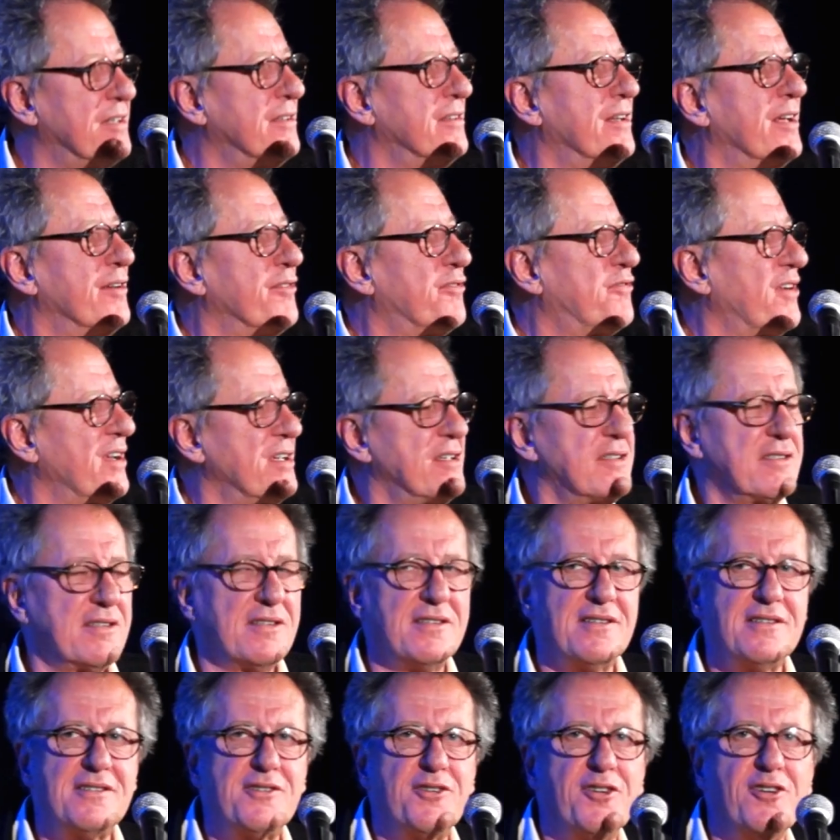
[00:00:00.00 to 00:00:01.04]
in their
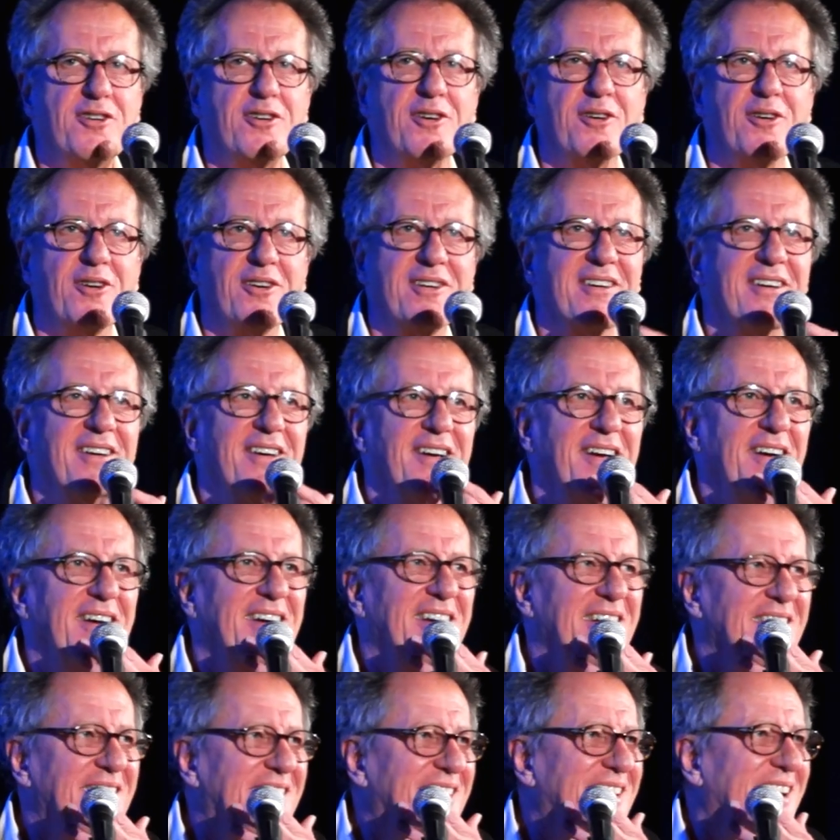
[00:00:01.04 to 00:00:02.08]
faces, you know.
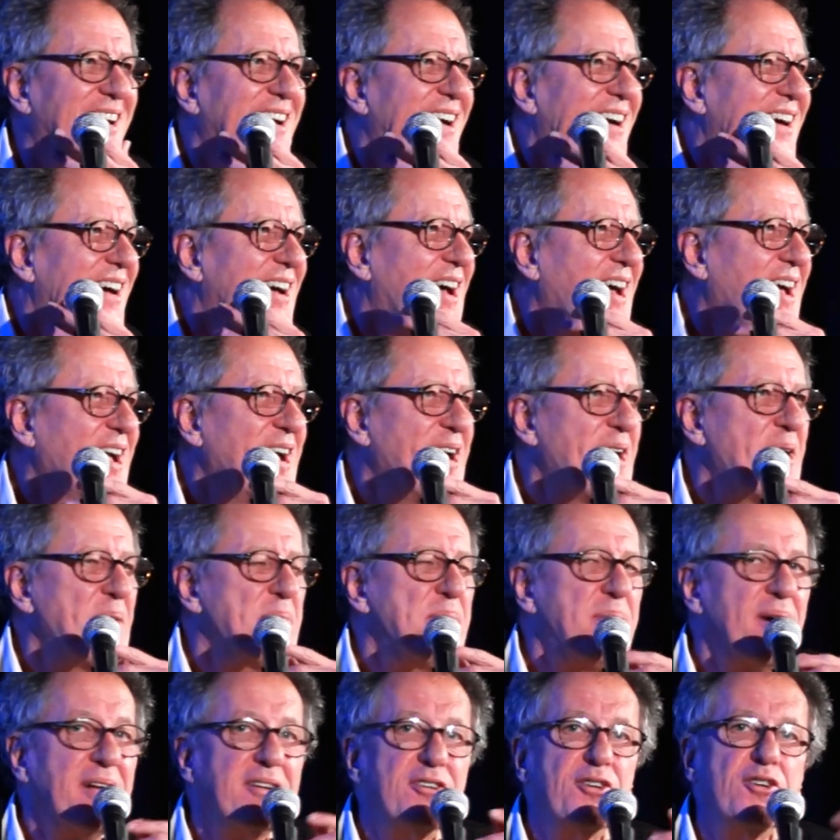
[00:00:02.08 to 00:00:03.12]

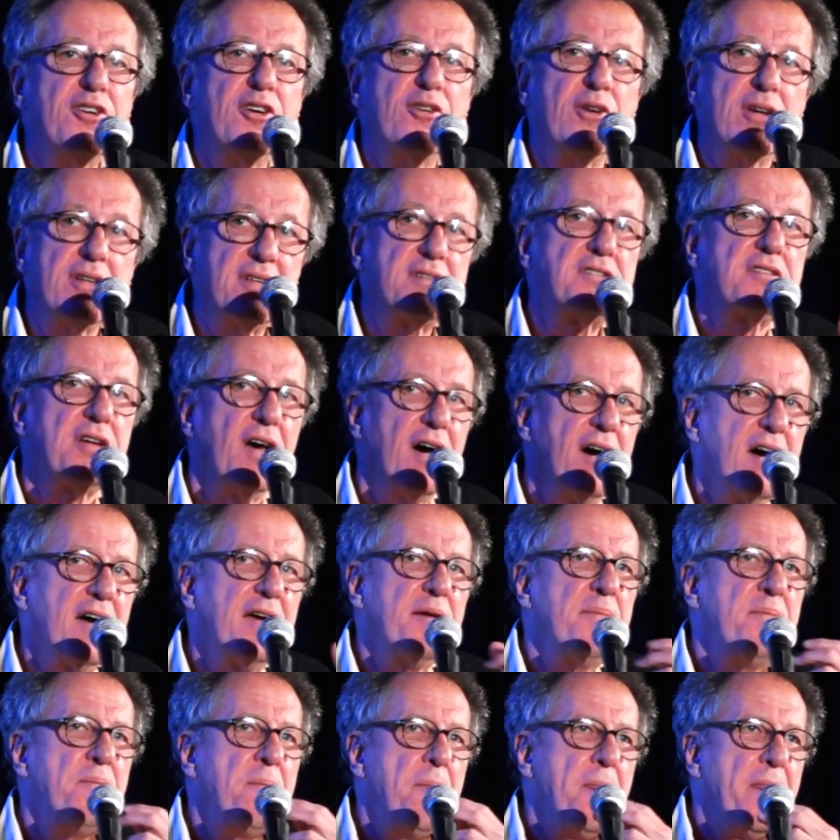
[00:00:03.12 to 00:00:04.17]
But, you know, at the
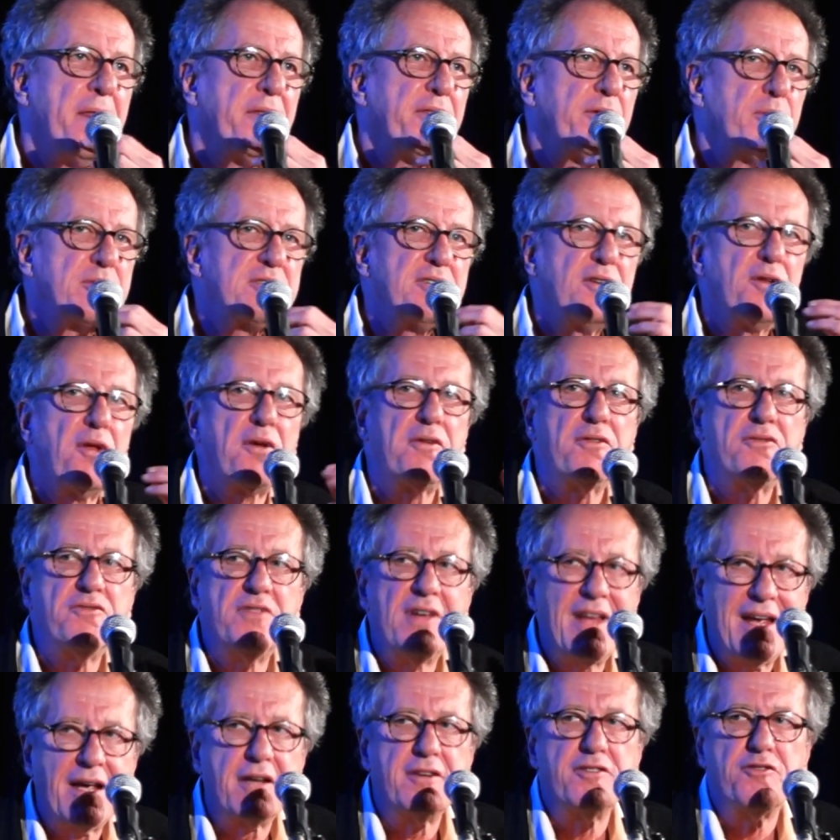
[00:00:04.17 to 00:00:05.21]
time, there was a lot of
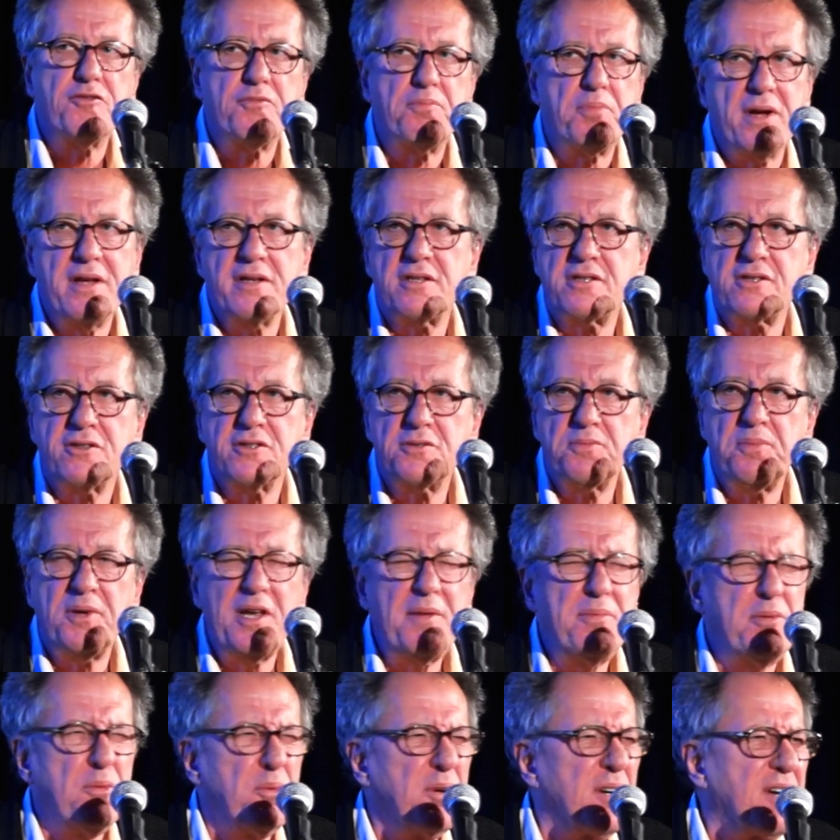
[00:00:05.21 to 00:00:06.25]
negative press because
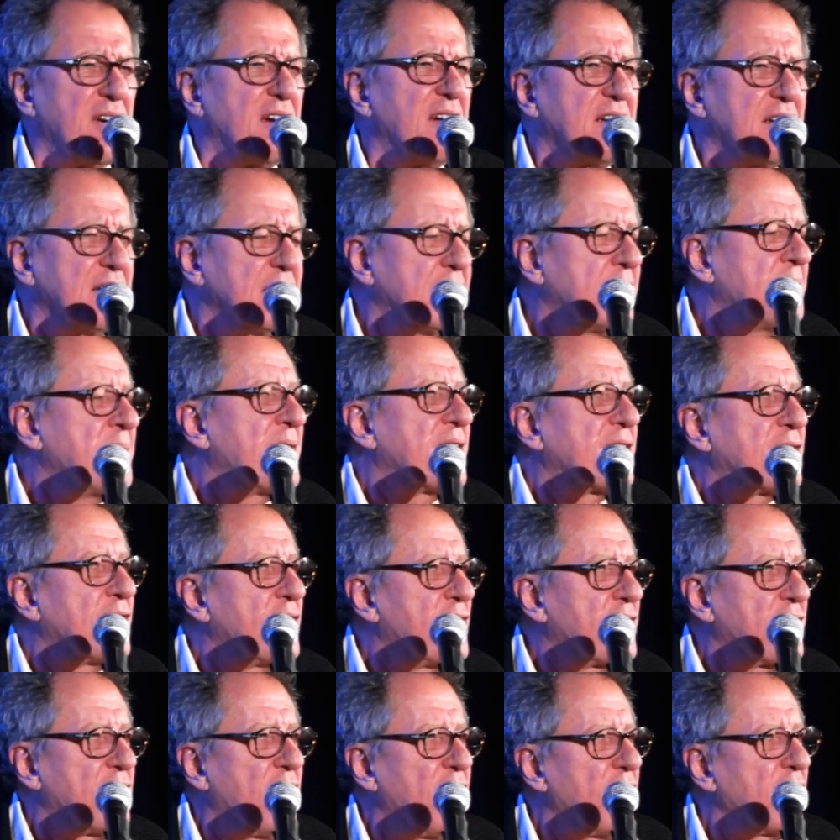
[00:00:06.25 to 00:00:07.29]
people were going, oh, my
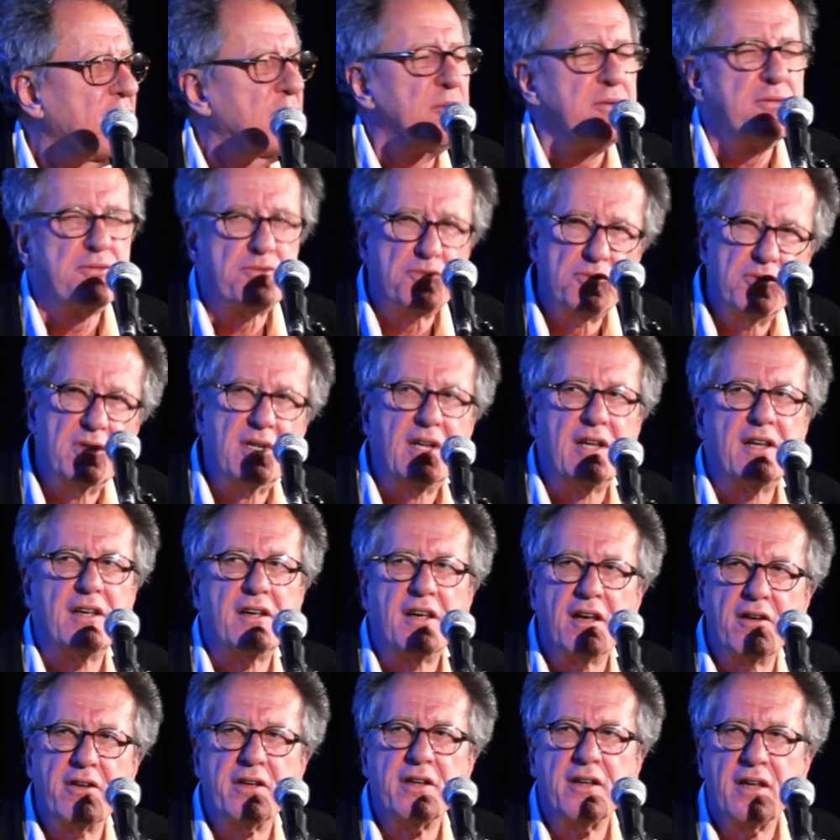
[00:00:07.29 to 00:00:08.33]
God, Hollywood's really
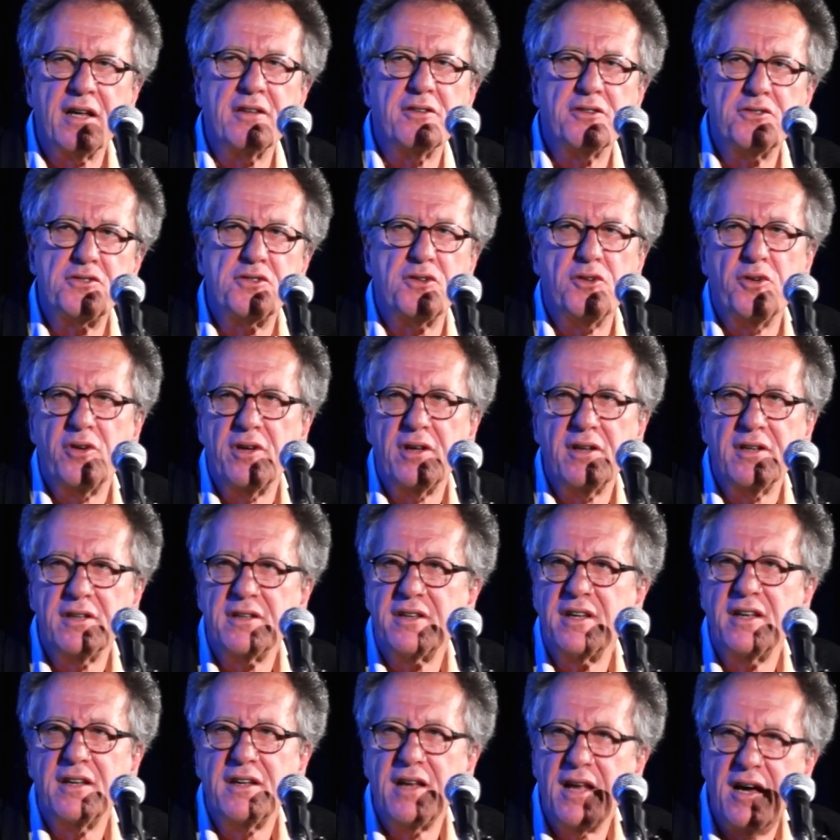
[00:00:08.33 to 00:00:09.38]
going down the toilet.
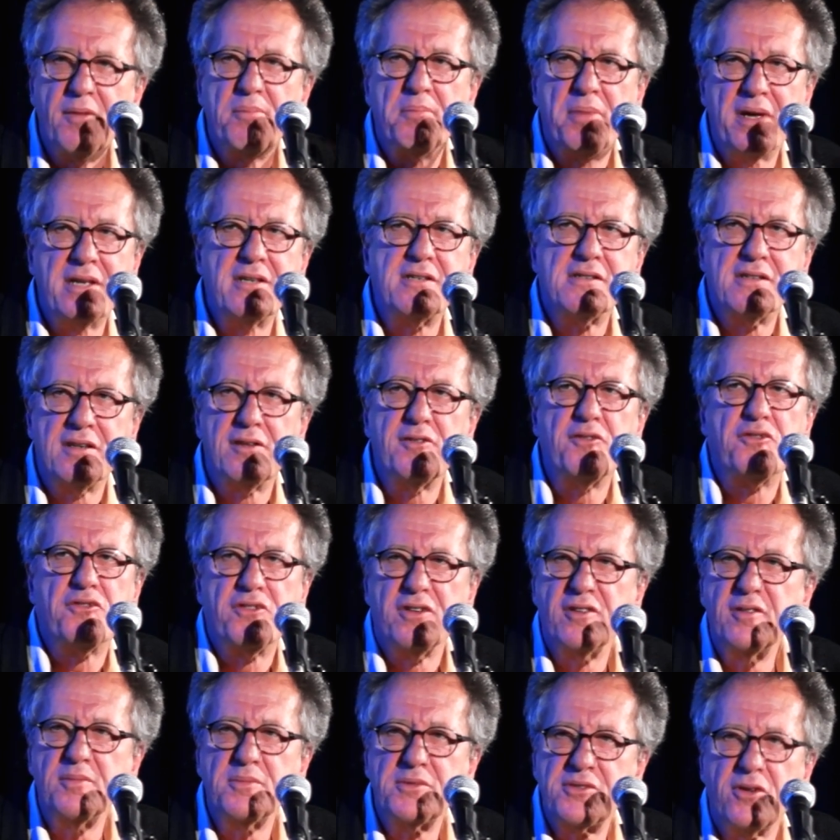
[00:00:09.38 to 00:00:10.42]
They're now basing
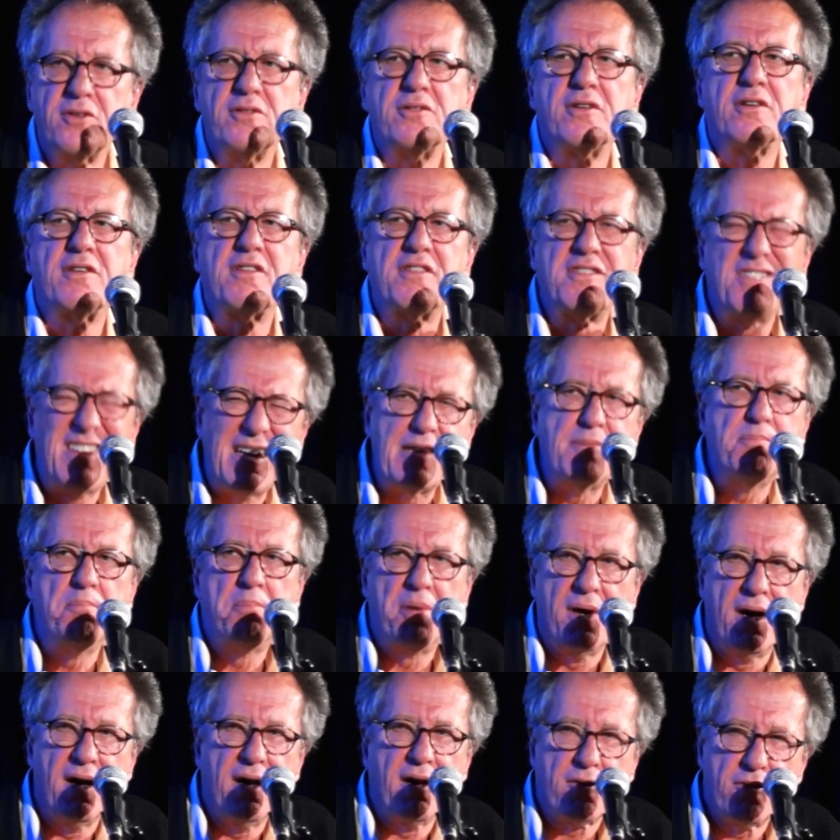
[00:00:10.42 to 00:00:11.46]
films on theme
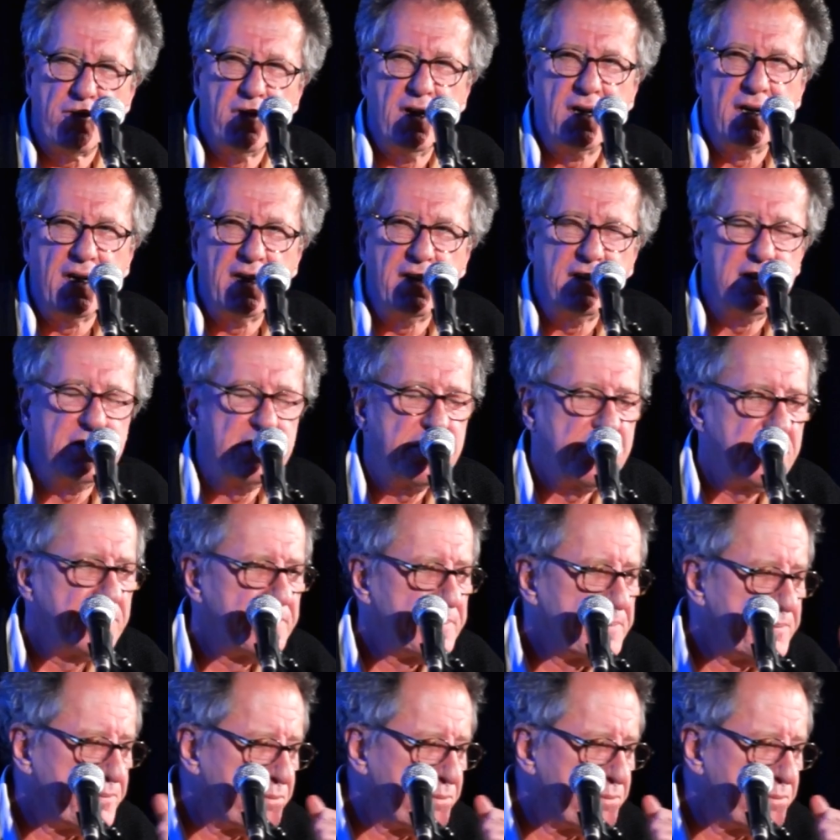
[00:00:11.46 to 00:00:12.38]
park rides.